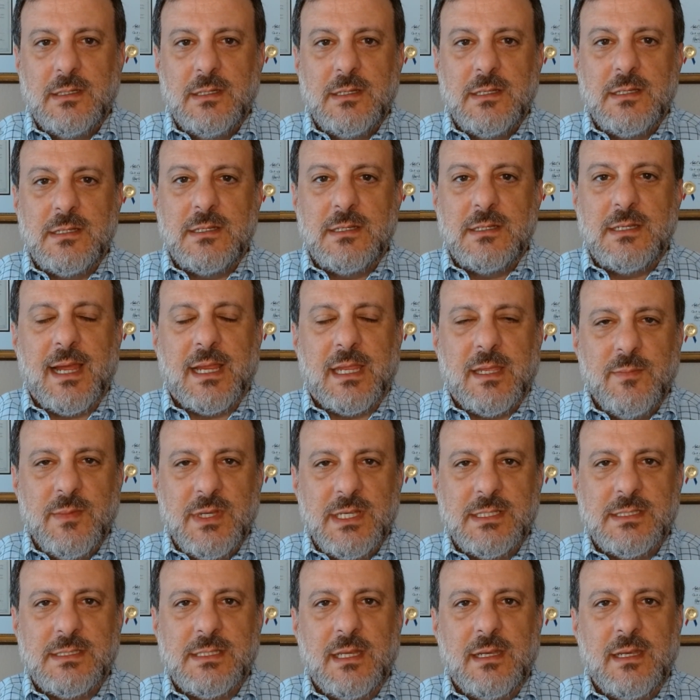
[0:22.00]

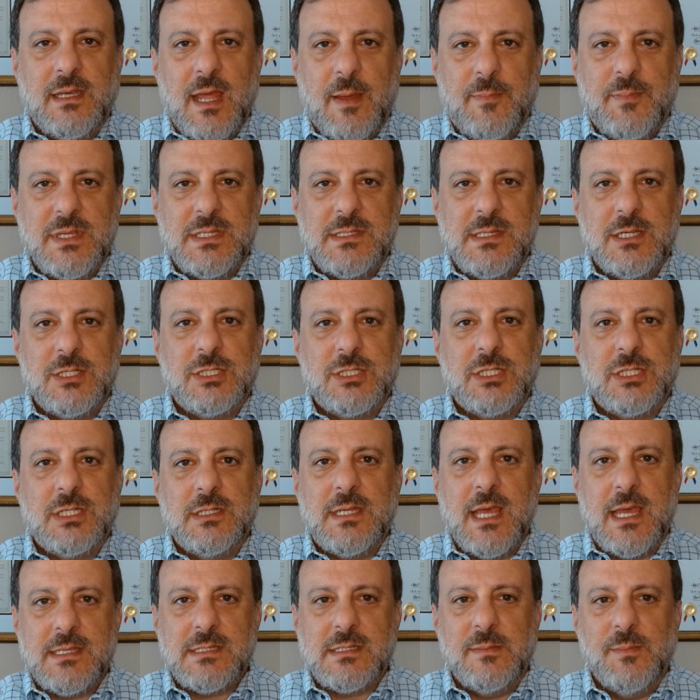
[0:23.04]
Documents and deposition
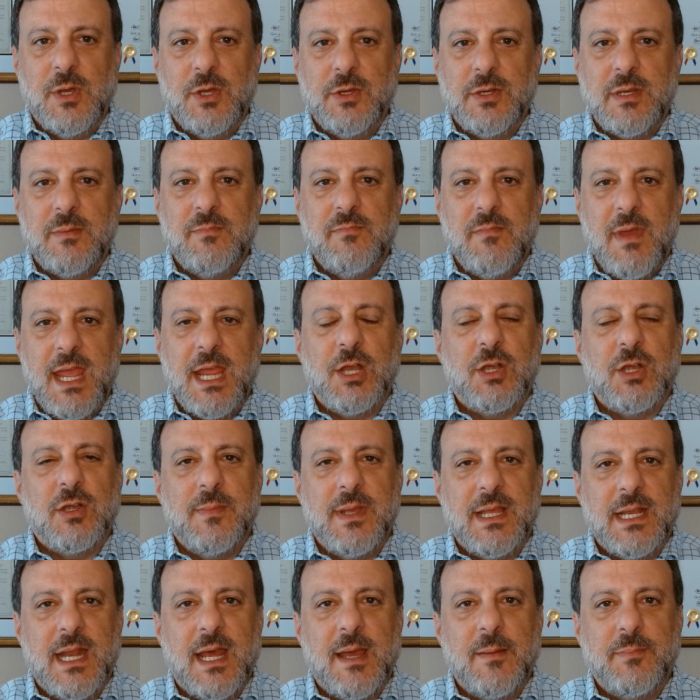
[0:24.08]
testimony may or
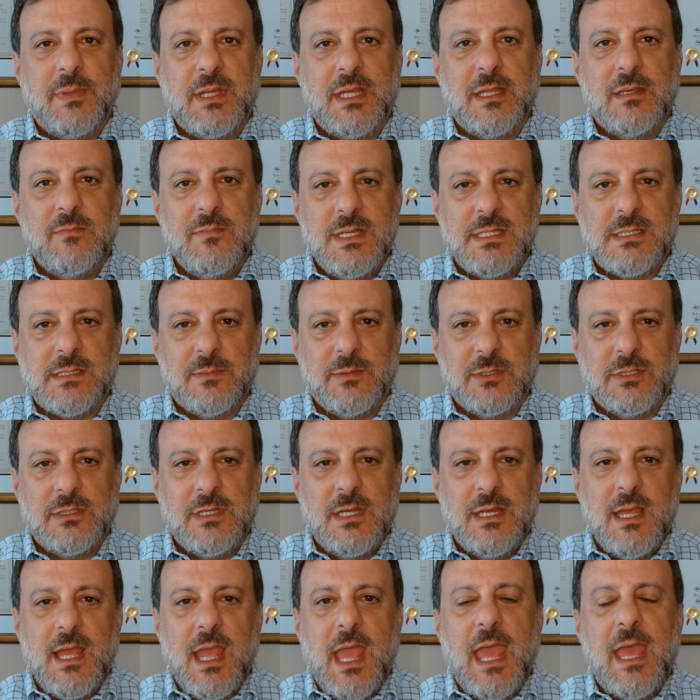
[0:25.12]
may not be admissible
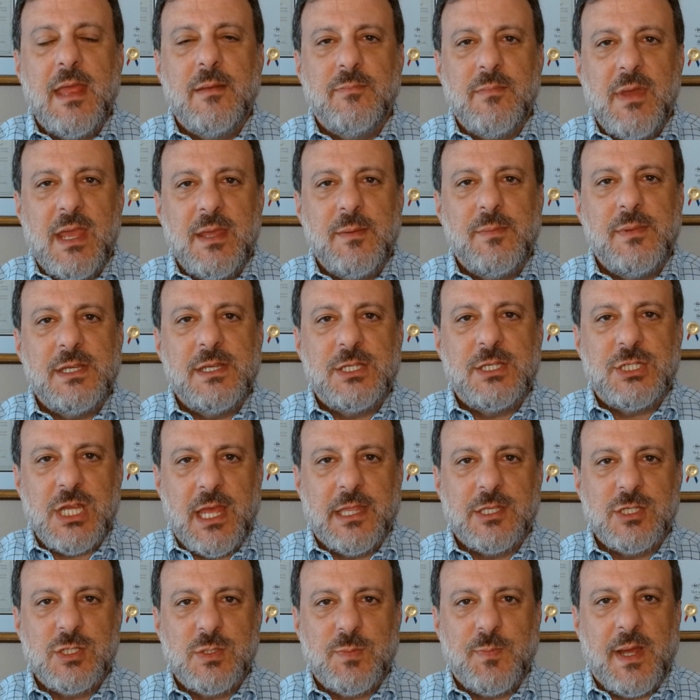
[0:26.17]
and may be
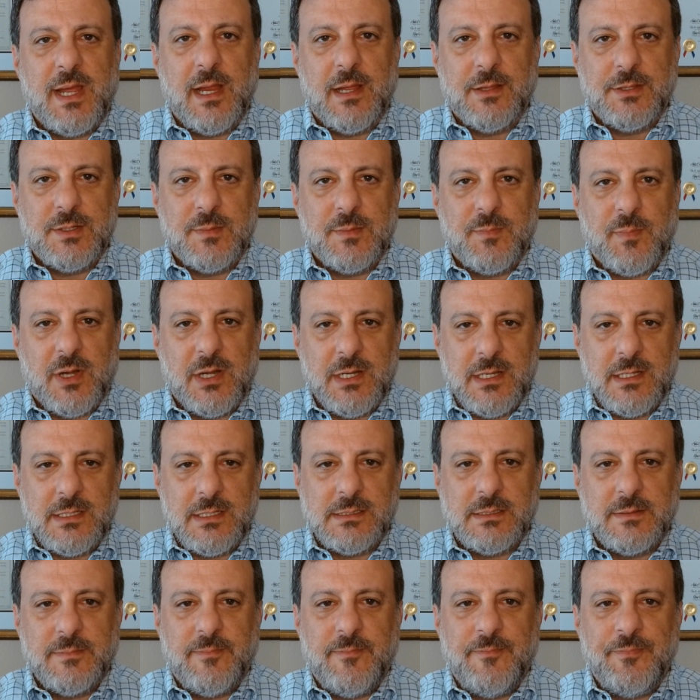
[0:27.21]
challenged by other parties.